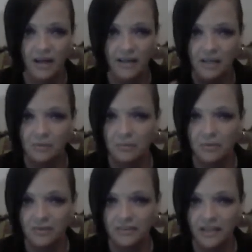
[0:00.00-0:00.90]
I can't
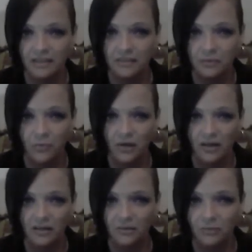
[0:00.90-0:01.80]
remember exactly
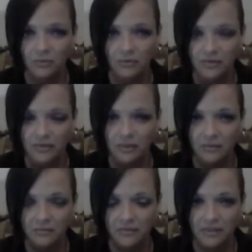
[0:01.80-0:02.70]
why or, you
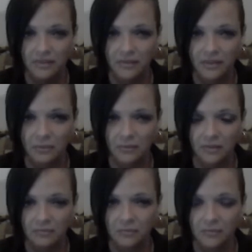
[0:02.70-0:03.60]
know, they do that or
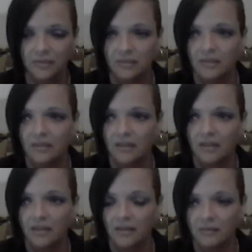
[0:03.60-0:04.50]
whatever, but
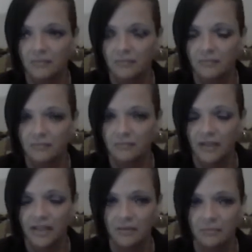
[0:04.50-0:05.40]
um,
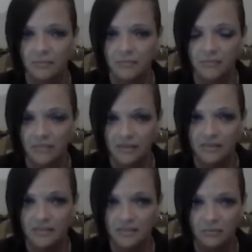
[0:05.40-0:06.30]
I can't,
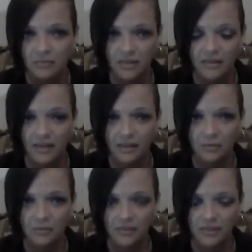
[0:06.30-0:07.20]
at the right
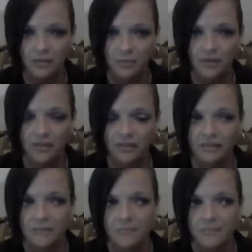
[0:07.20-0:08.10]
now,
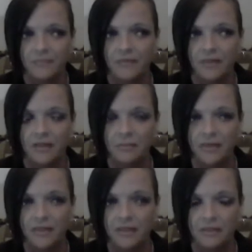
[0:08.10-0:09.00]
anyway.
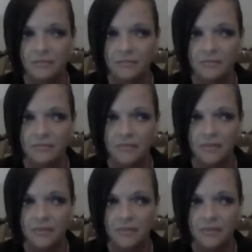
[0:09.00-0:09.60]
But, um,